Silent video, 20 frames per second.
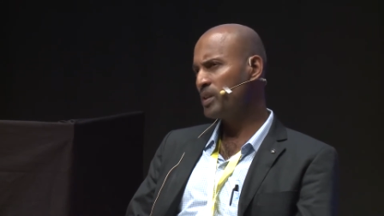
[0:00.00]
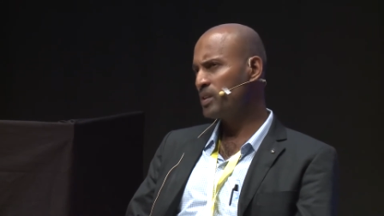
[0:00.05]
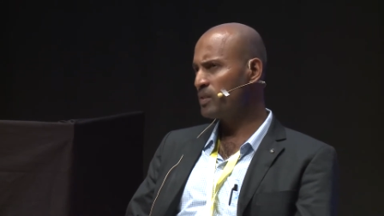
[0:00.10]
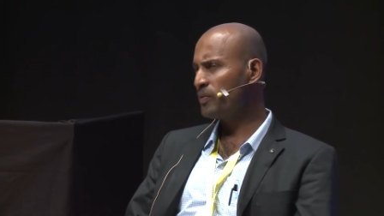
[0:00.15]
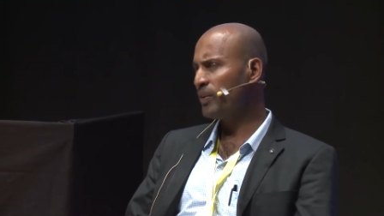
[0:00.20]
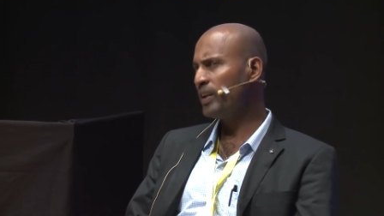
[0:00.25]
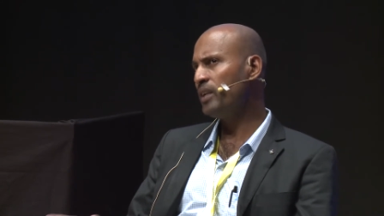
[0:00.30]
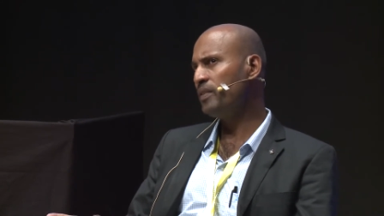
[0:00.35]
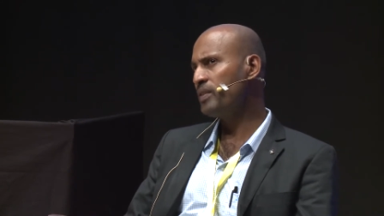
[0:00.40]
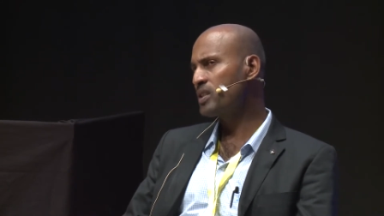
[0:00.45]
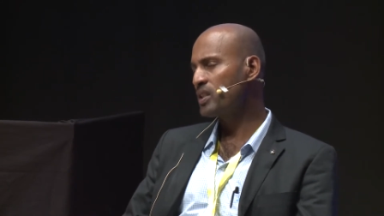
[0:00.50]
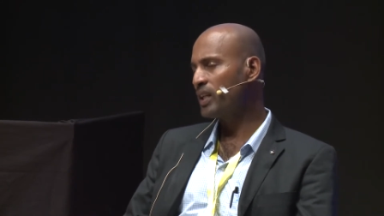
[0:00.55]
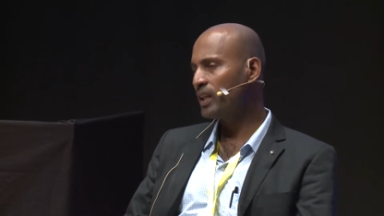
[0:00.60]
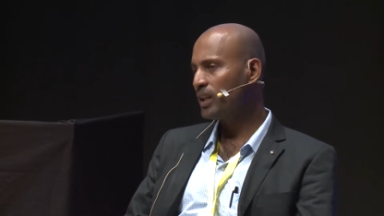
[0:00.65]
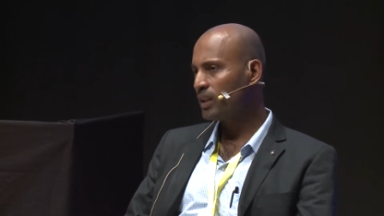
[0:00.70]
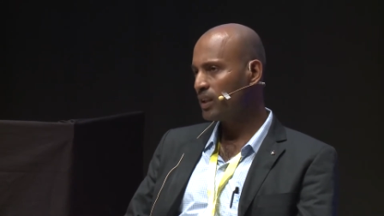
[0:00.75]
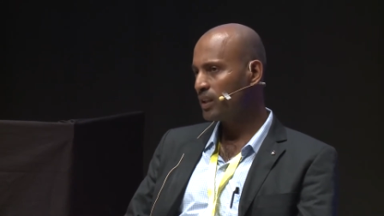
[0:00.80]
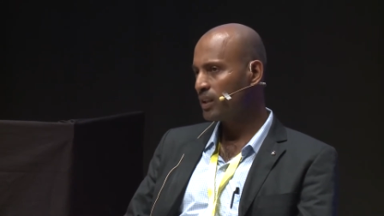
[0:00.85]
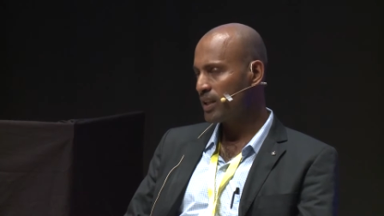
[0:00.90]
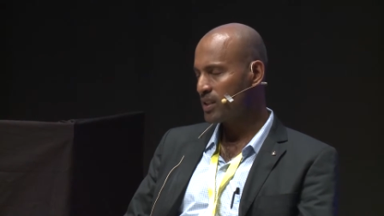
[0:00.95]
when he was
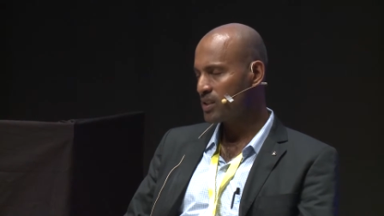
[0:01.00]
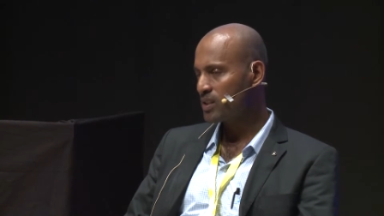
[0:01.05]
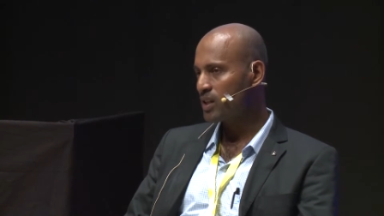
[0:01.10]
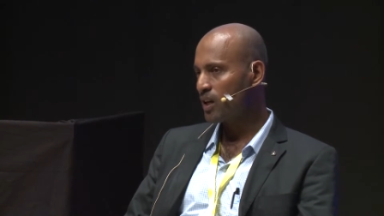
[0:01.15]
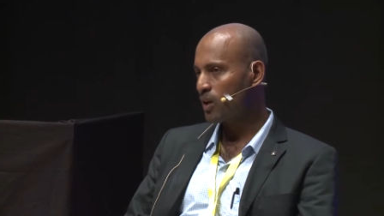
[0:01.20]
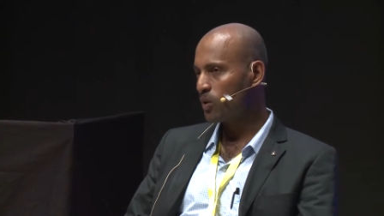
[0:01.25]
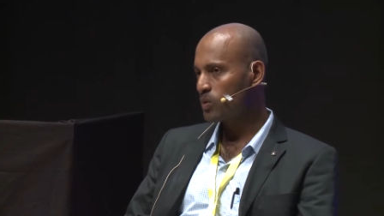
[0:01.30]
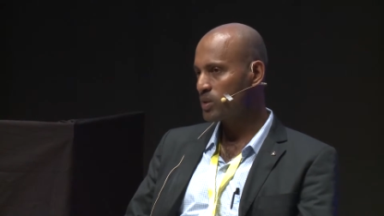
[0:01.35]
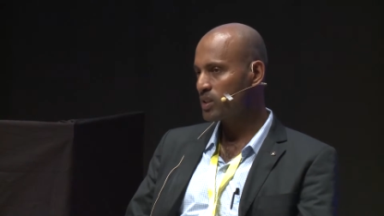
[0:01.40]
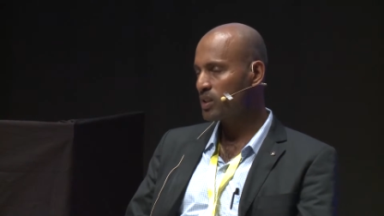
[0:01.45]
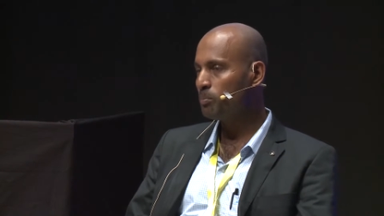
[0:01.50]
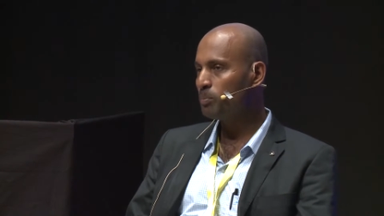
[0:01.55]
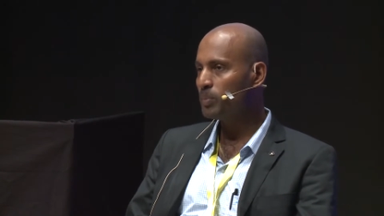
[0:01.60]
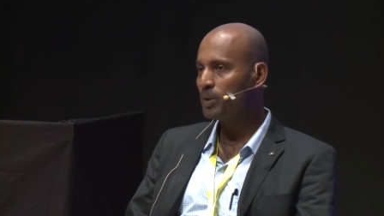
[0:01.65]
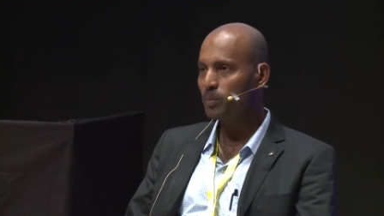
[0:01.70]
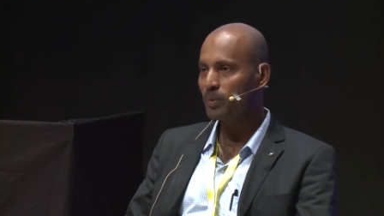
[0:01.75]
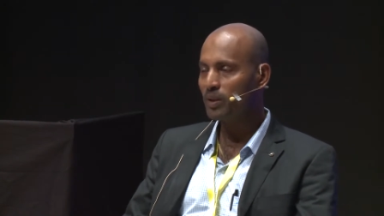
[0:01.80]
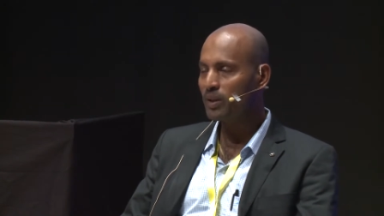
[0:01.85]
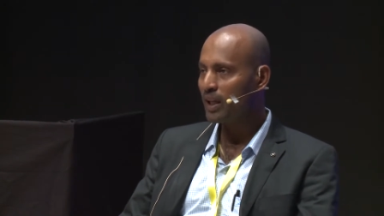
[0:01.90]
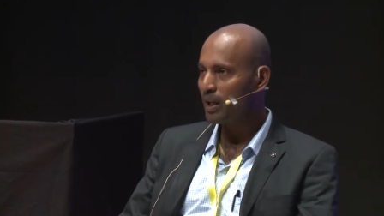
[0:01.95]
staying in a guest house, some
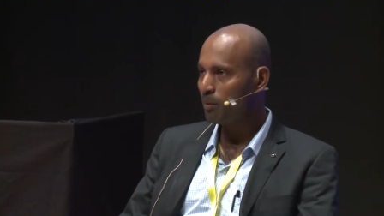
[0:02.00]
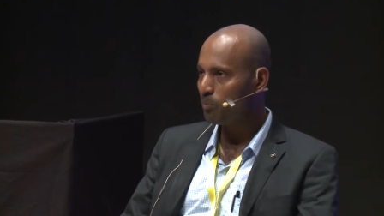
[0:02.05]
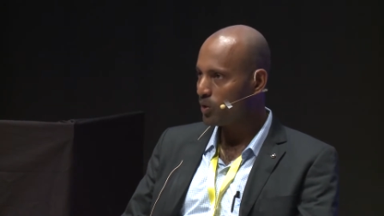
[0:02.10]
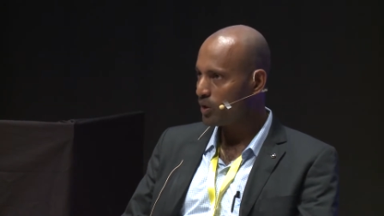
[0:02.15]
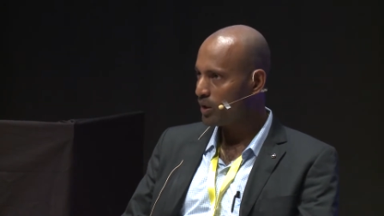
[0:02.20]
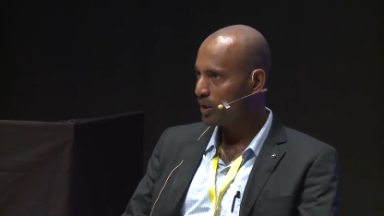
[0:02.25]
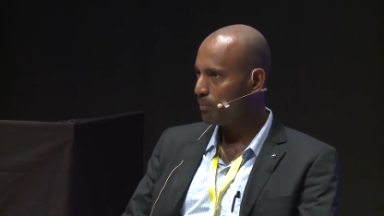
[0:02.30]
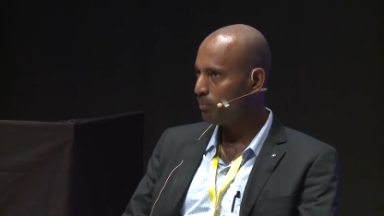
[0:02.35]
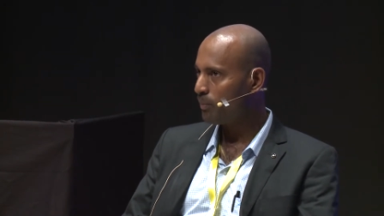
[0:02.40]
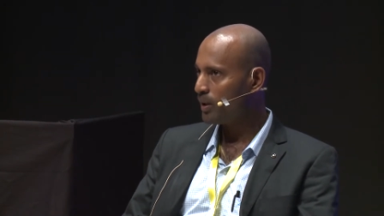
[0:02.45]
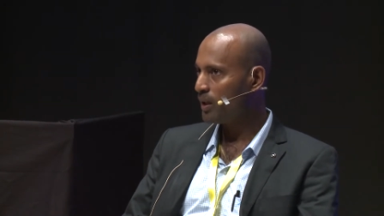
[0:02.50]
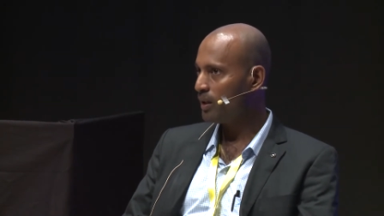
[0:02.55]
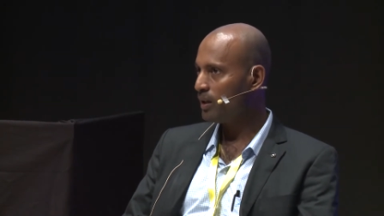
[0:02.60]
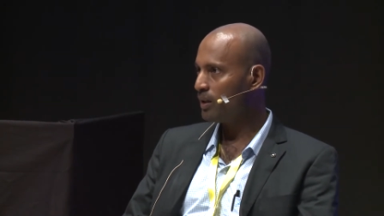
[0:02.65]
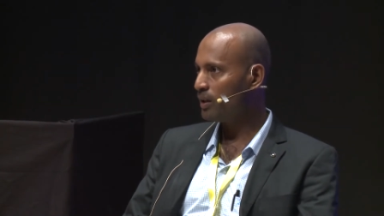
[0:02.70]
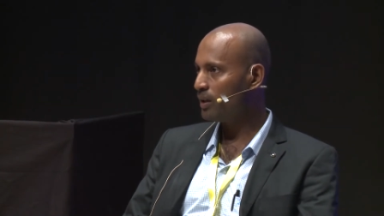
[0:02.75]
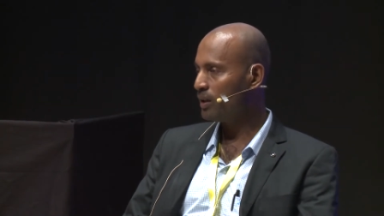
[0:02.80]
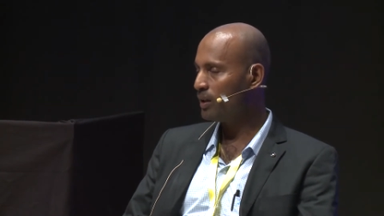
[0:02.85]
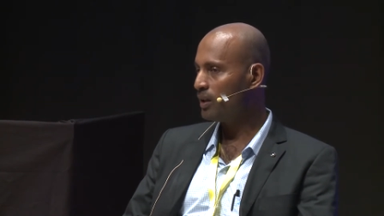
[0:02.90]
people came to him and